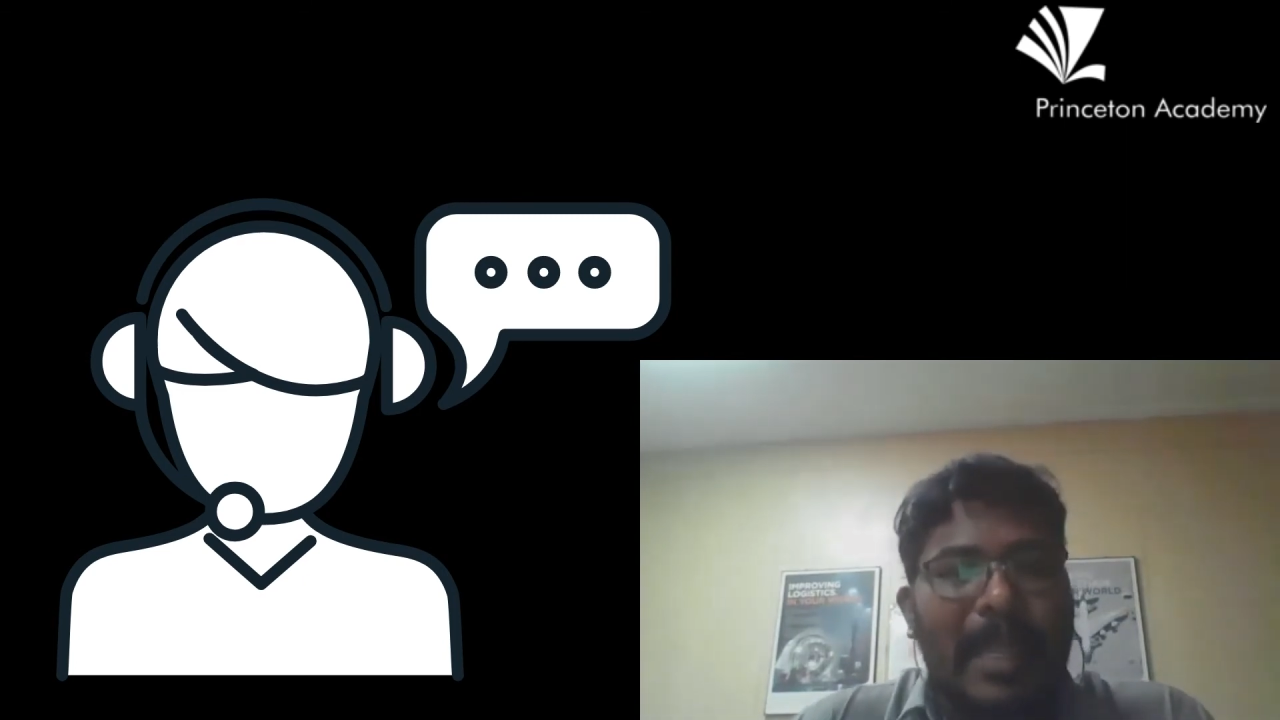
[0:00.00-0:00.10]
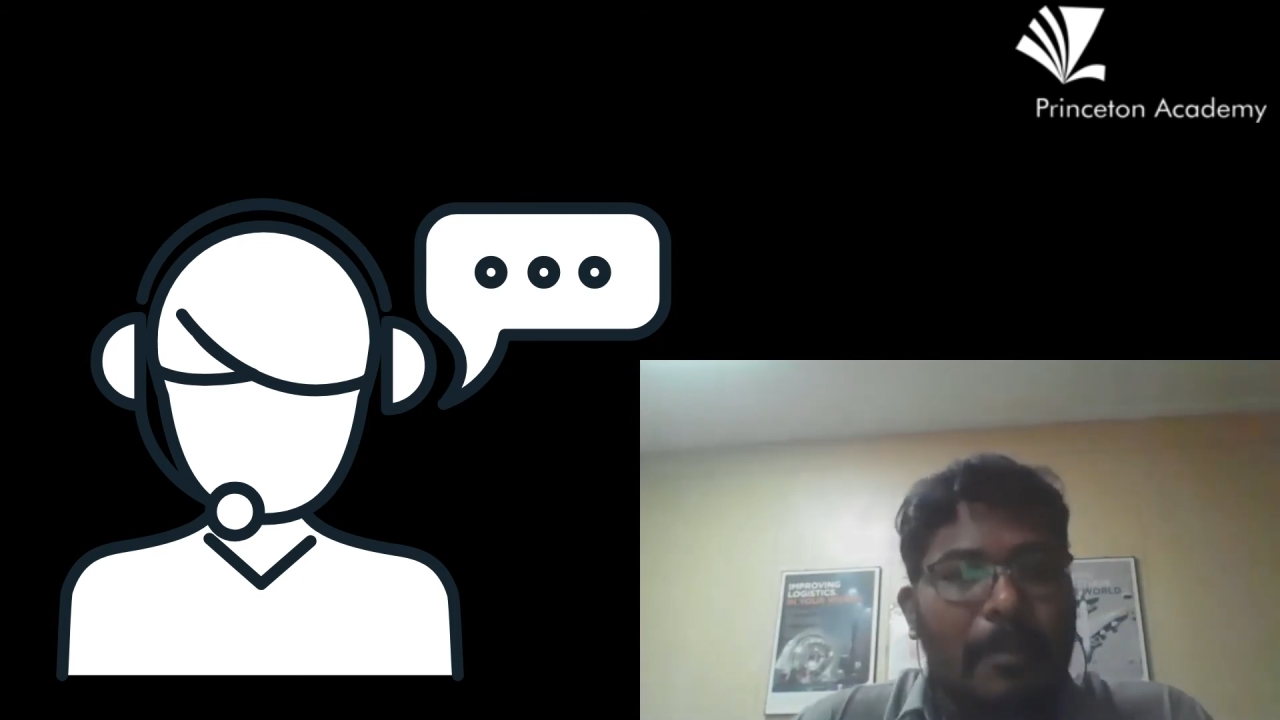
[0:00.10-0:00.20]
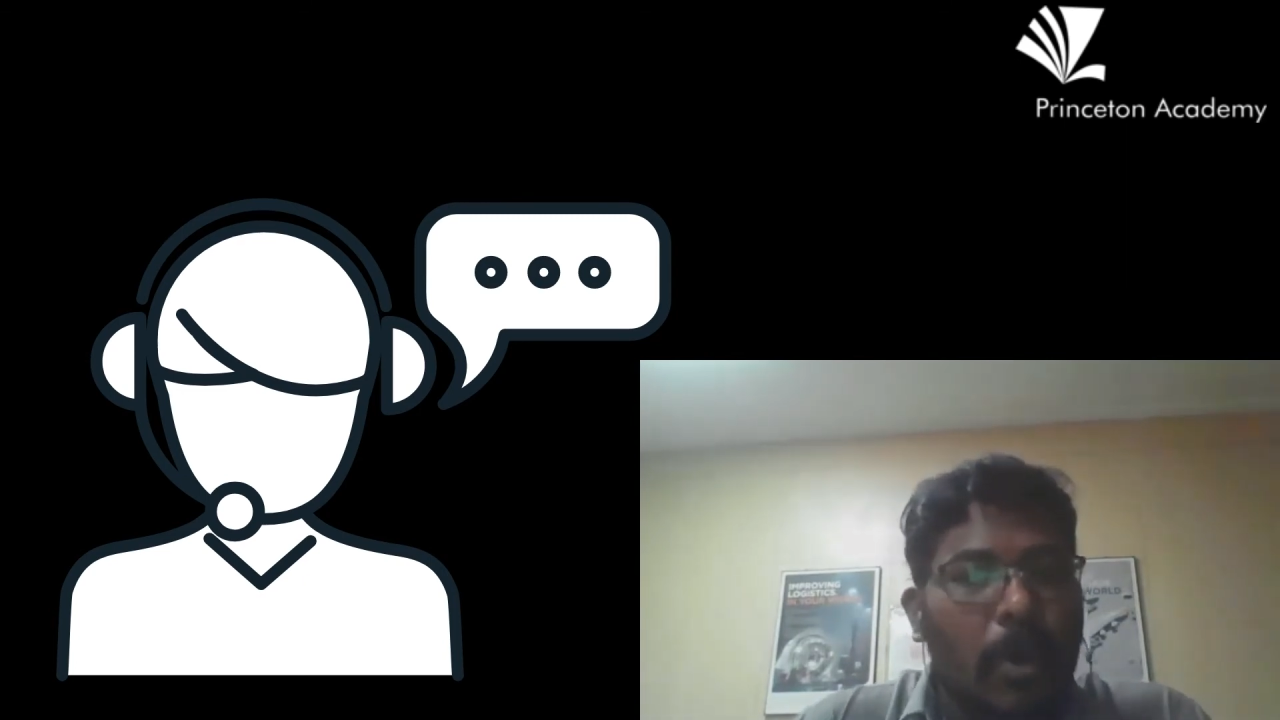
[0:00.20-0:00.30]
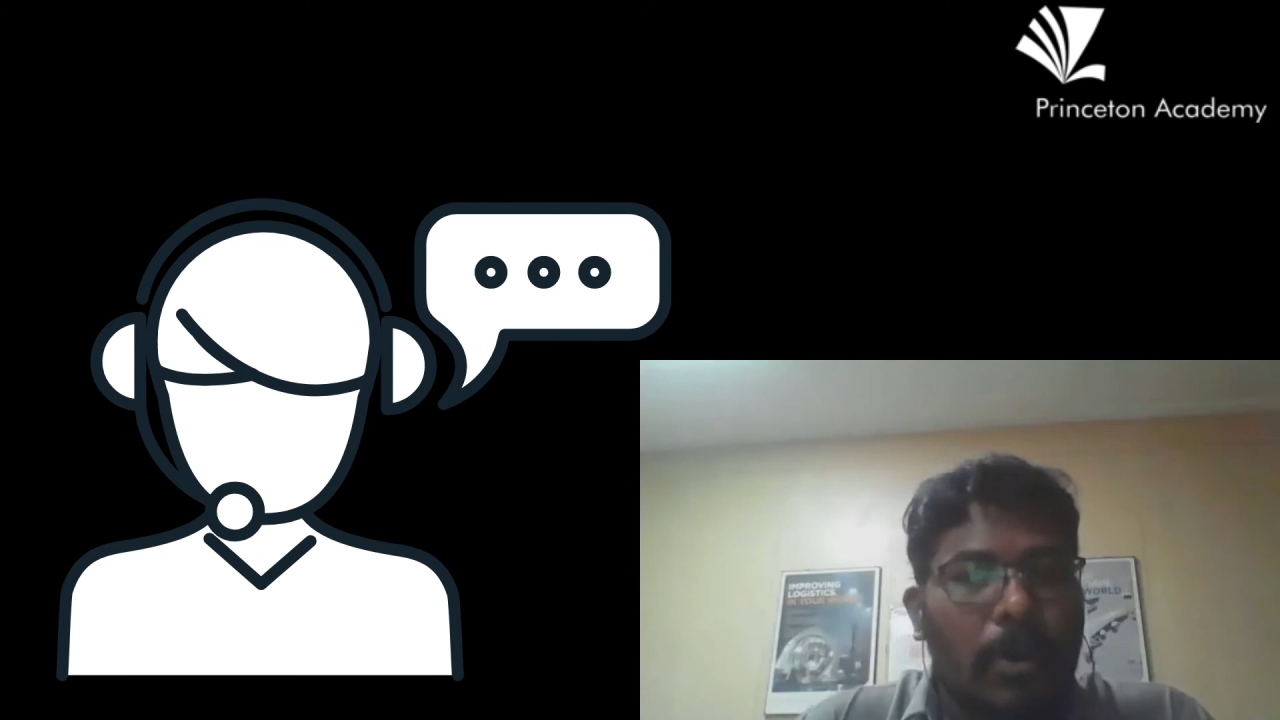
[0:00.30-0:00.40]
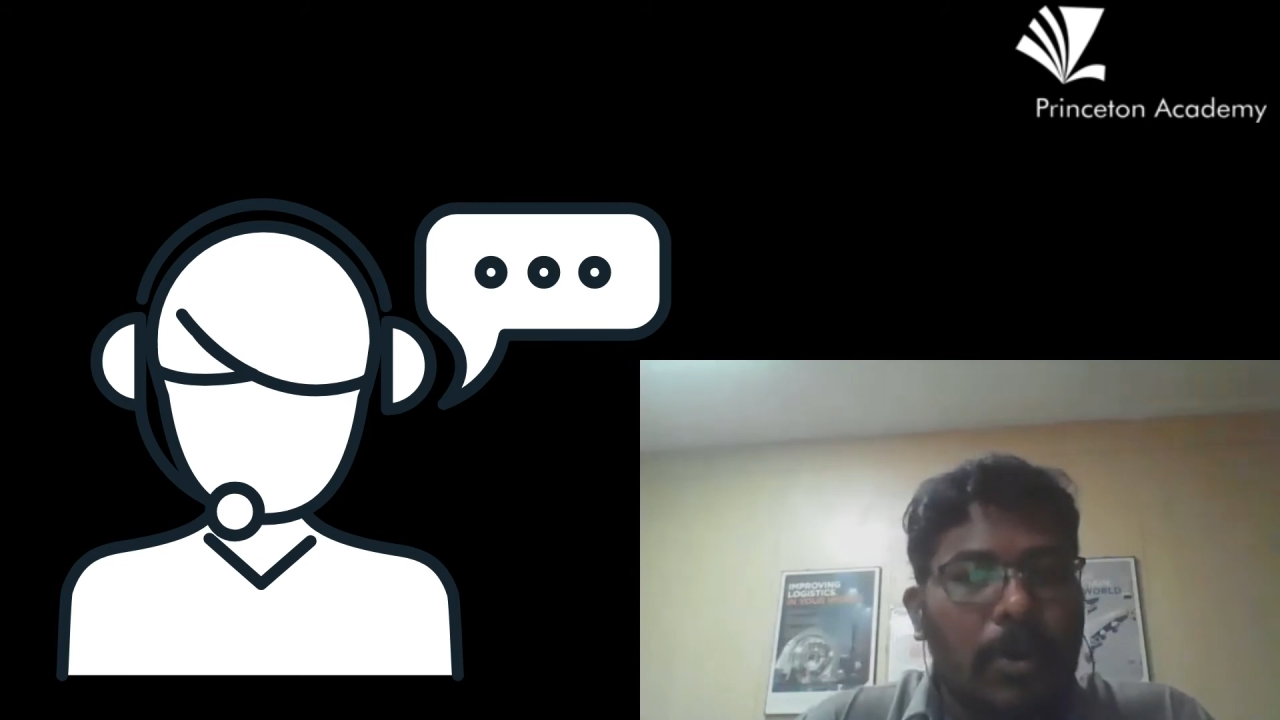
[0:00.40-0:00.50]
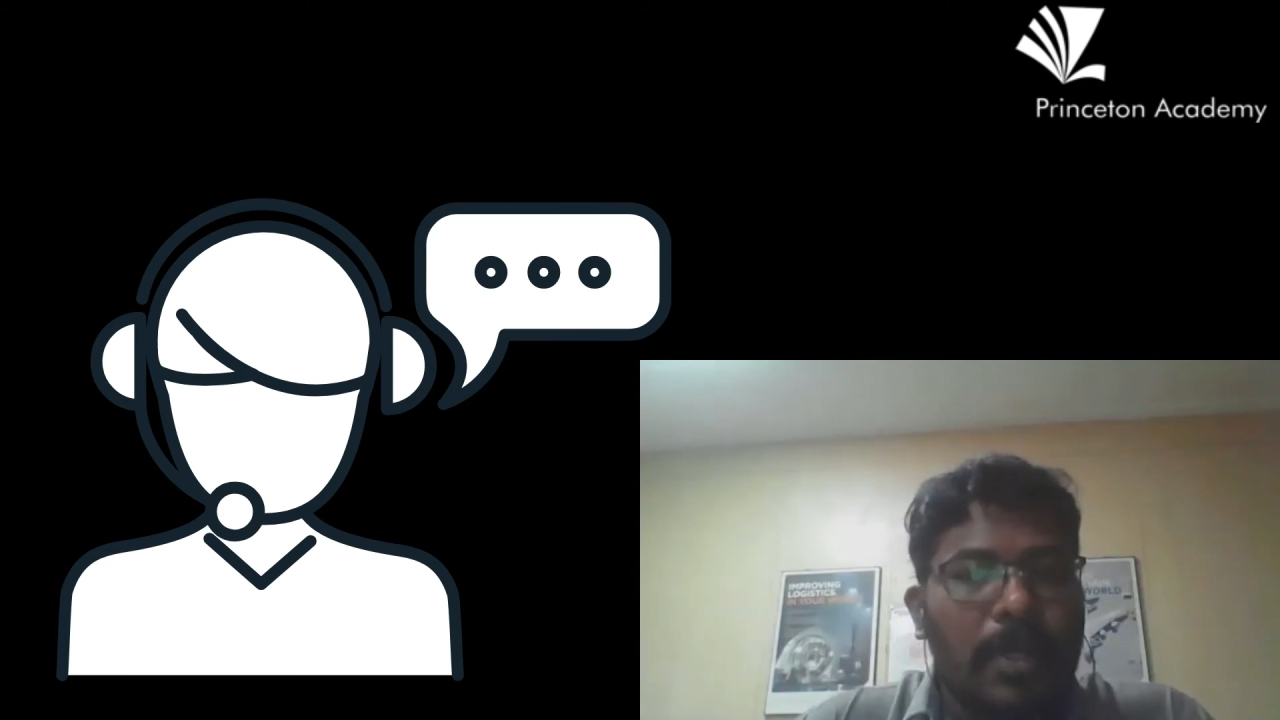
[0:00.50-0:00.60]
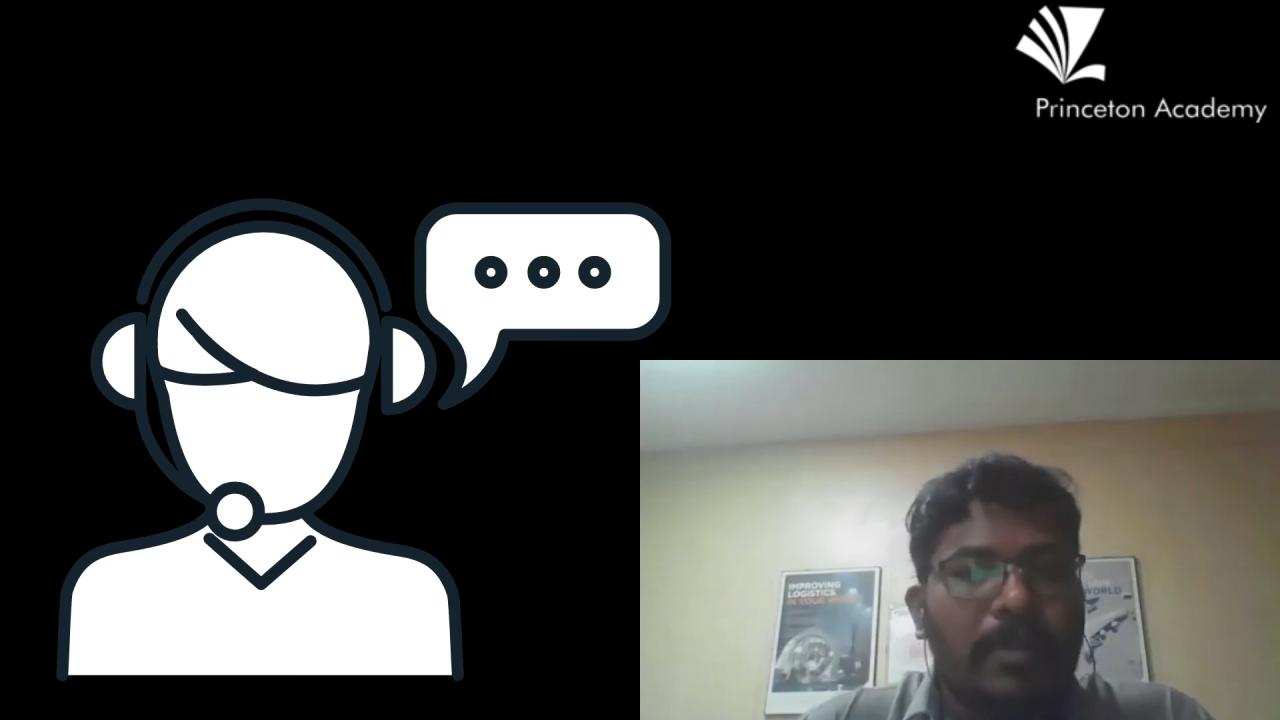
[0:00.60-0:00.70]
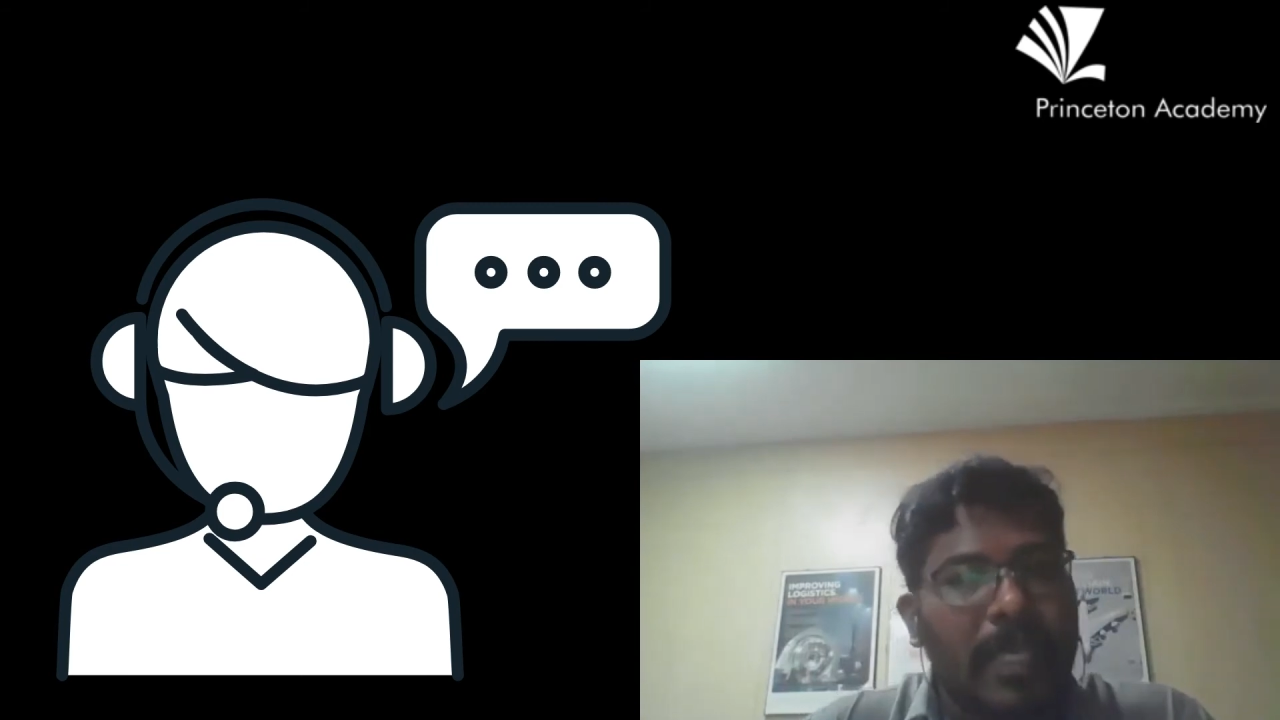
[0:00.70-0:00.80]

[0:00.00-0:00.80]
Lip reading: like mood out,